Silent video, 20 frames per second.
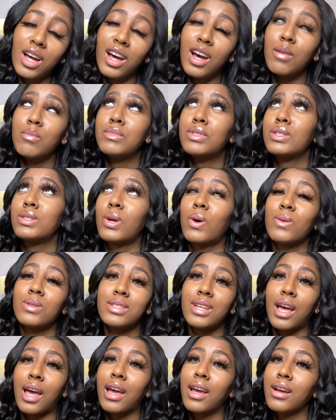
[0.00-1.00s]
So
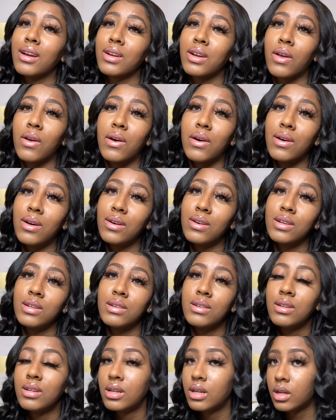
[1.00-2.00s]
tired, y'all.
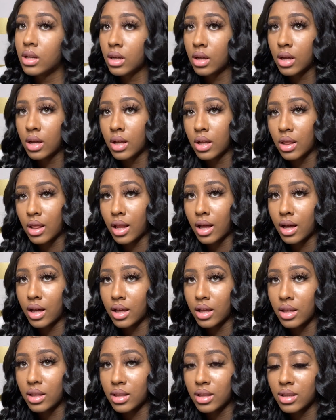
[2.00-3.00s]

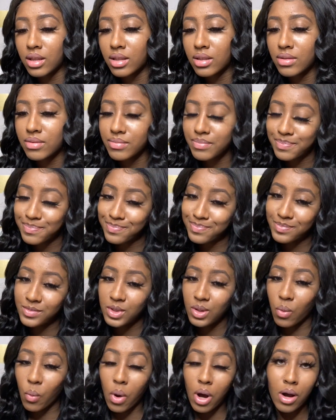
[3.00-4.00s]
Like,
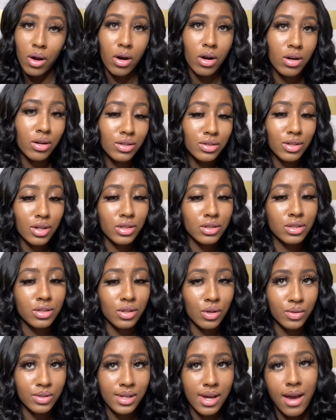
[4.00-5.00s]
long curls are
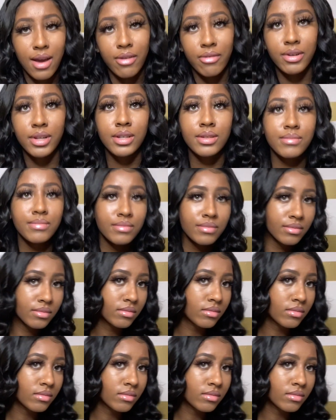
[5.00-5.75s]
so tiring,